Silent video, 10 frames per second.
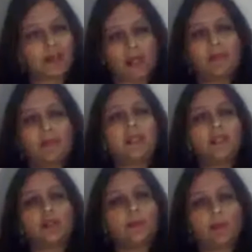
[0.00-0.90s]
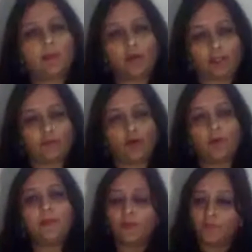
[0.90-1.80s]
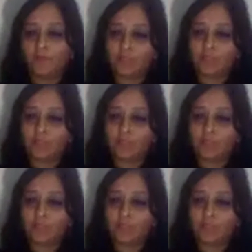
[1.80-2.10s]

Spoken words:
It was just a recommendation about a reform,